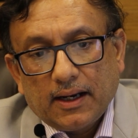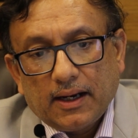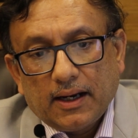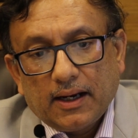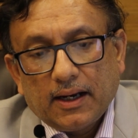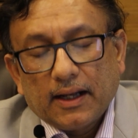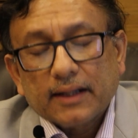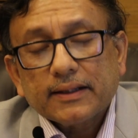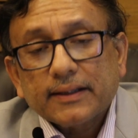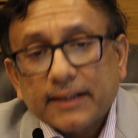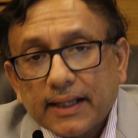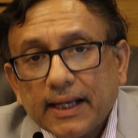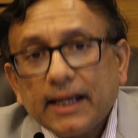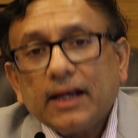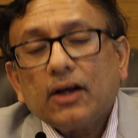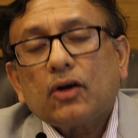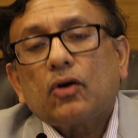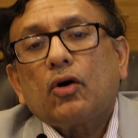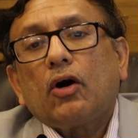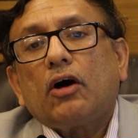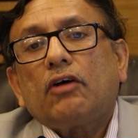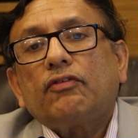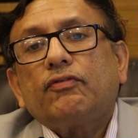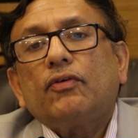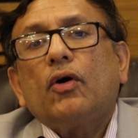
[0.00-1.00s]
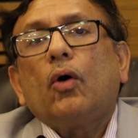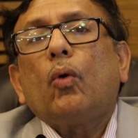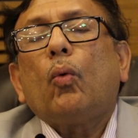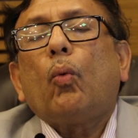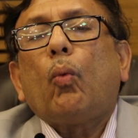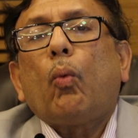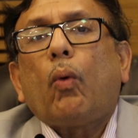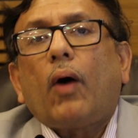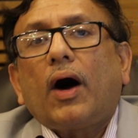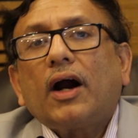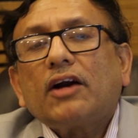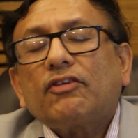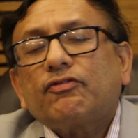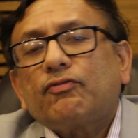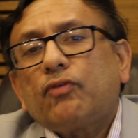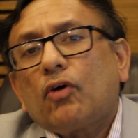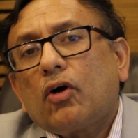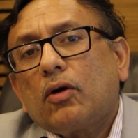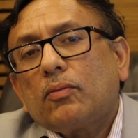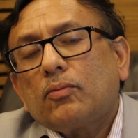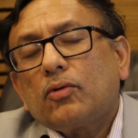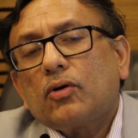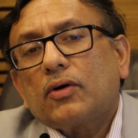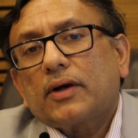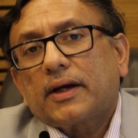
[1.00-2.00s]
Think of what
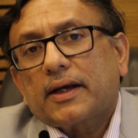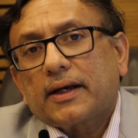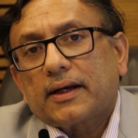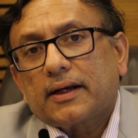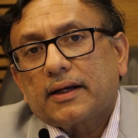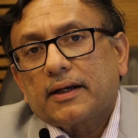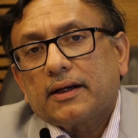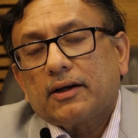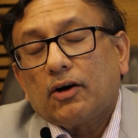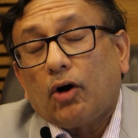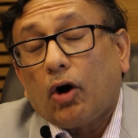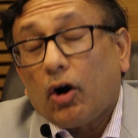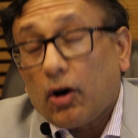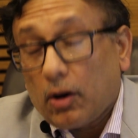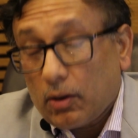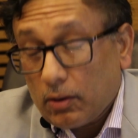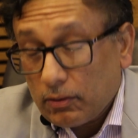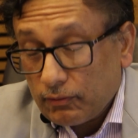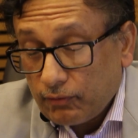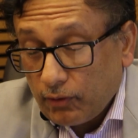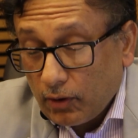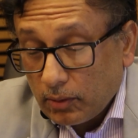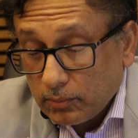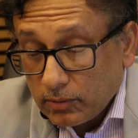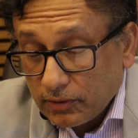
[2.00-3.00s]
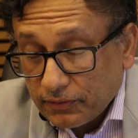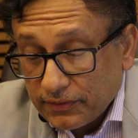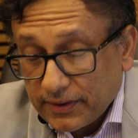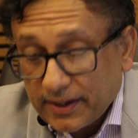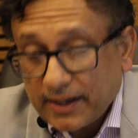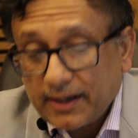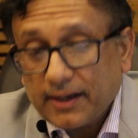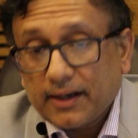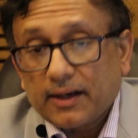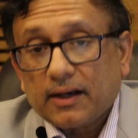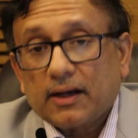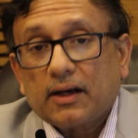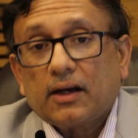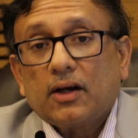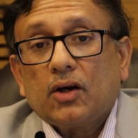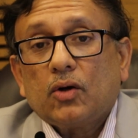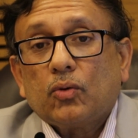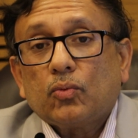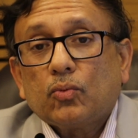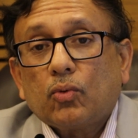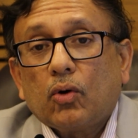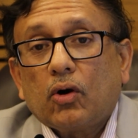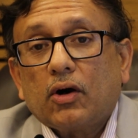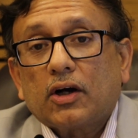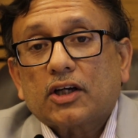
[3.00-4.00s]
form of care
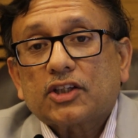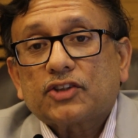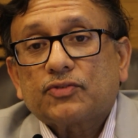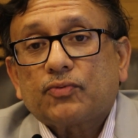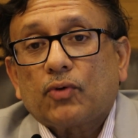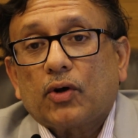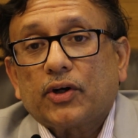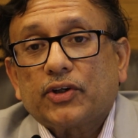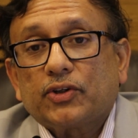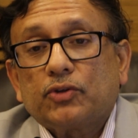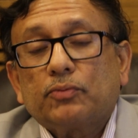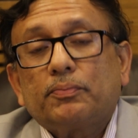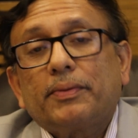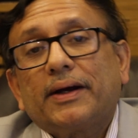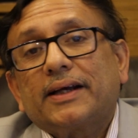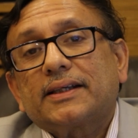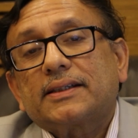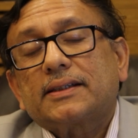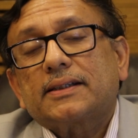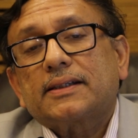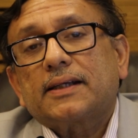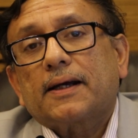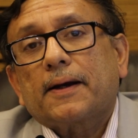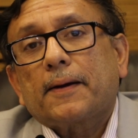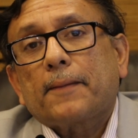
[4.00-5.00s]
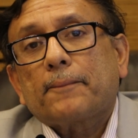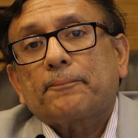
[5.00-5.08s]
works for you best.